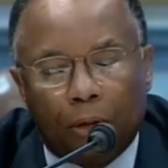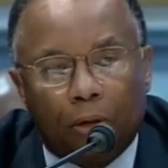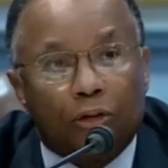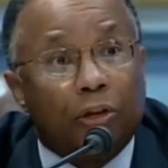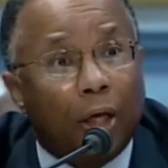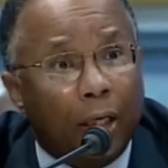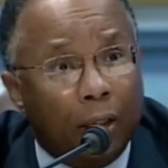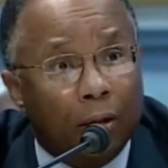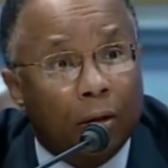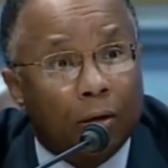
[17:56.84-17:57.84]

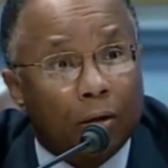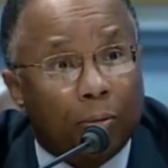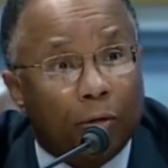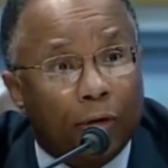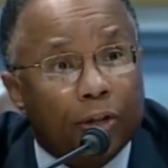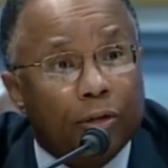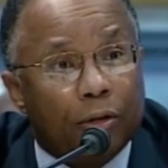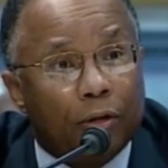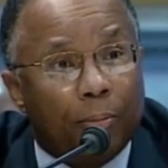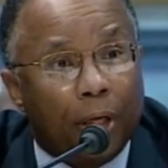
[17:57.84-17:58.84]
study the provisions
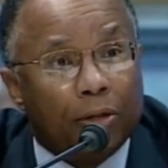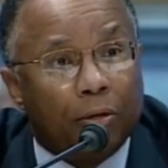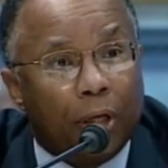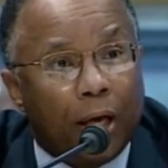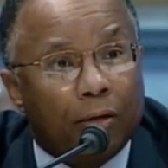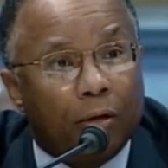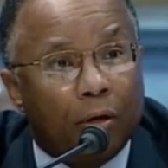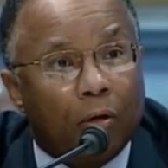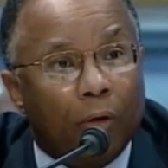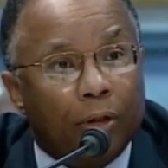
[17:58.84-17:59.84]
of the Patriot Act that are
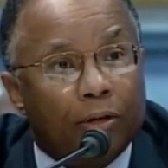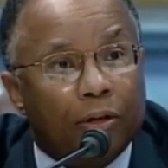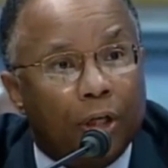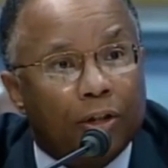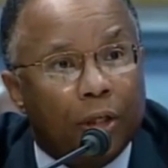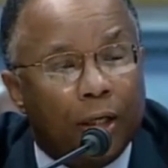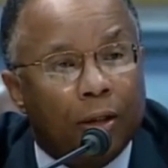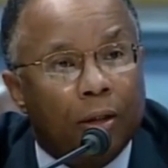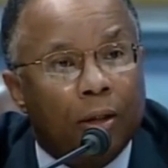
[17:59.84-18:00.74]
going to sunset.